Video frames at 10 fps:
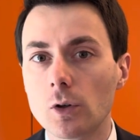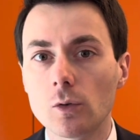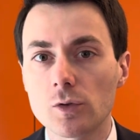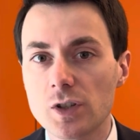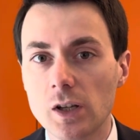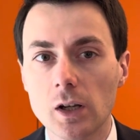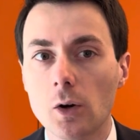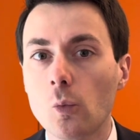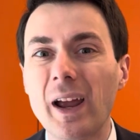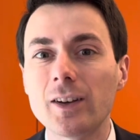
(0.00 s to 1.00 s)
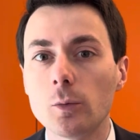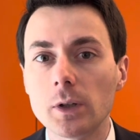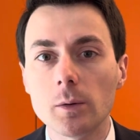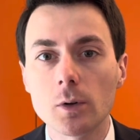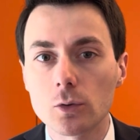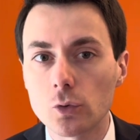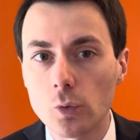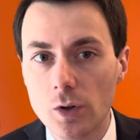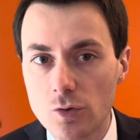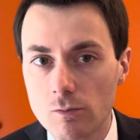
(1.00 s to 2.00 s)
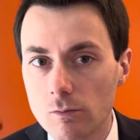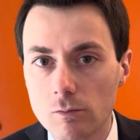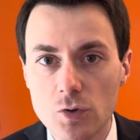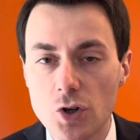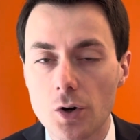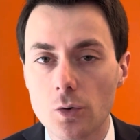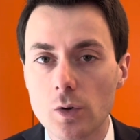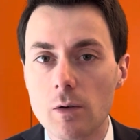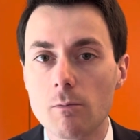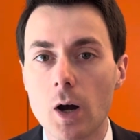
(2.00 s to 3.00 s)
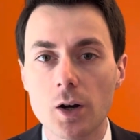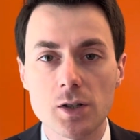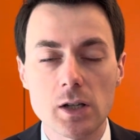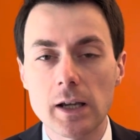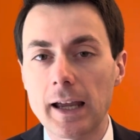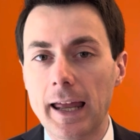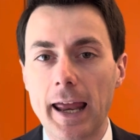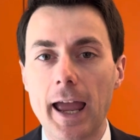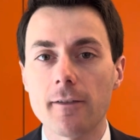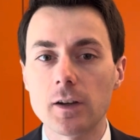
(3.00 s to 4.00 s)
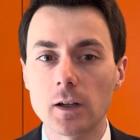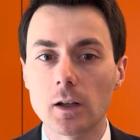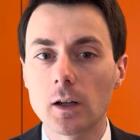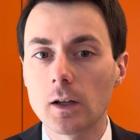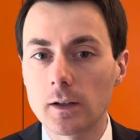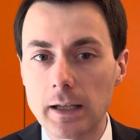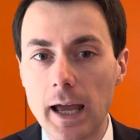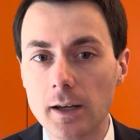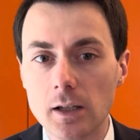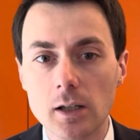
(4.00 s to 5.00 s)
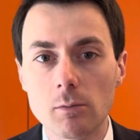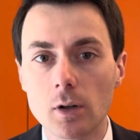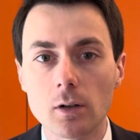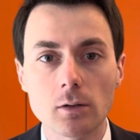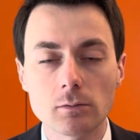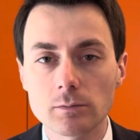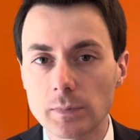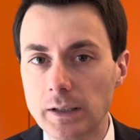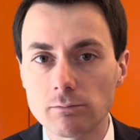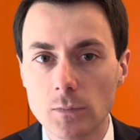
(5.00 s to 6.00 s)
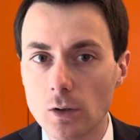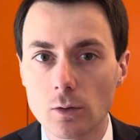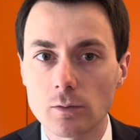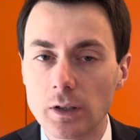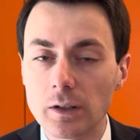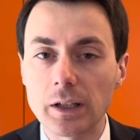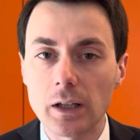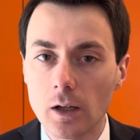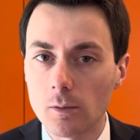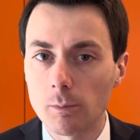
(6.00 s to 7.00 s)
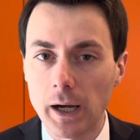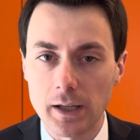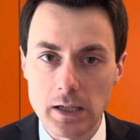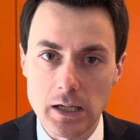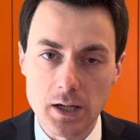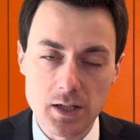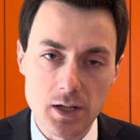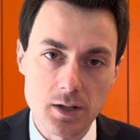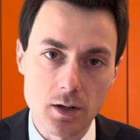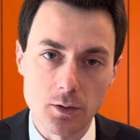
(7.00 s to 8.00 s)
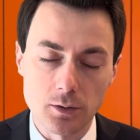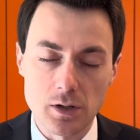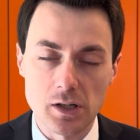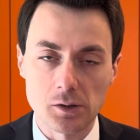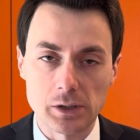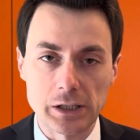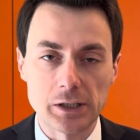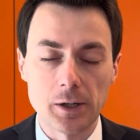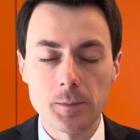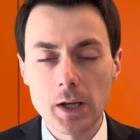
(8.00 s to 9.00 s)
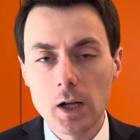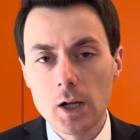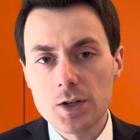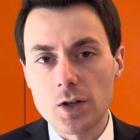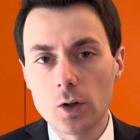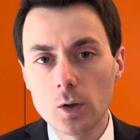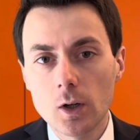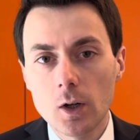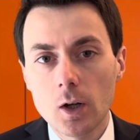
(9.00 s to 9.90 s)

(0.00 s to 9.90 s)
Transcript: sending a random email to a general inbox and having that email, deleted by the assistant or the secretary. So